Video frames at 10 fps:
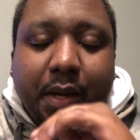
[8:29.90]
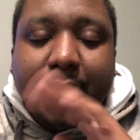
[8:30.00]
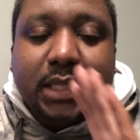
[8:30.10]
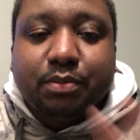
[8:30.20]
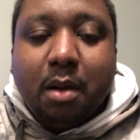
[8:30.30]

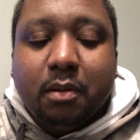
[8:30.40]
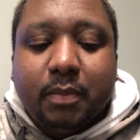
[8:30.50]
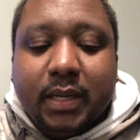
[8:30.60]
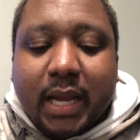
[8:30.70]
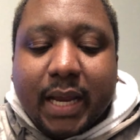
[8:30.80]
it's
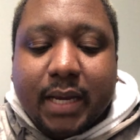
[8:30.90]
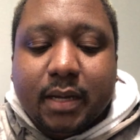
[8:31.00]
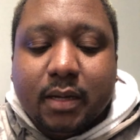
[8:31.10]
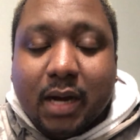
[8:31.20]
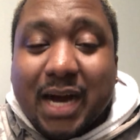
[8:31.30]
probably like
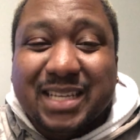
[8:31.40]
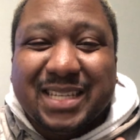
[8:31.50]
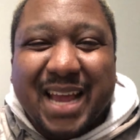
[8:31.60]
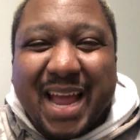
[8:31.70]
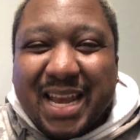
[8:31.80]
a
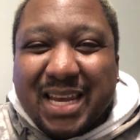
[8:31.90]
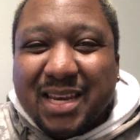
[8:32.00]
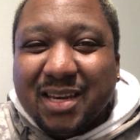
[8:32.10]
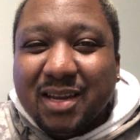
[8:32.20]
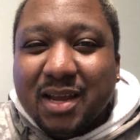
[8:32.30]

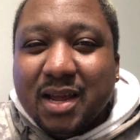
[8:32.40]
10